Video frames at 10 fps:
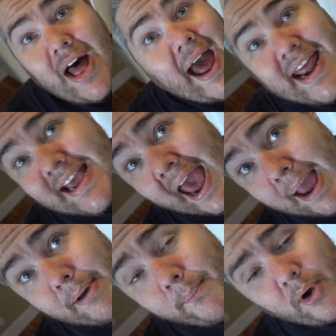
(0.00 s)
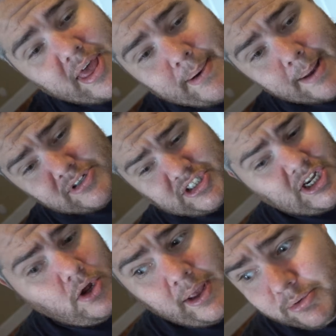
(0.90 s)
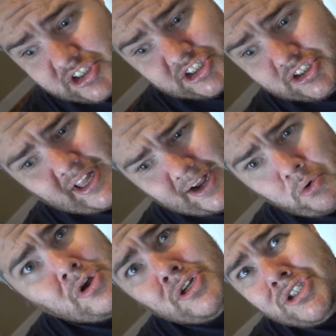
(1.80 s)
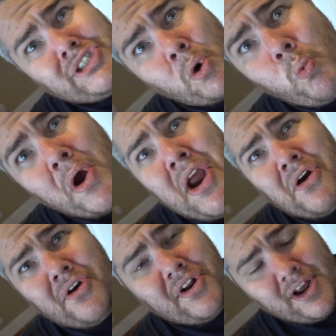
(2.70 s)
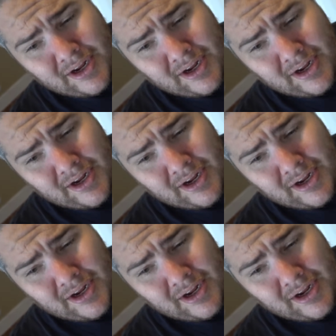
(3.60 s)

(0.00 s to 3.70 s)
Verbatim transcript: glad he came up with it. I'm just, it was just like, just so weird.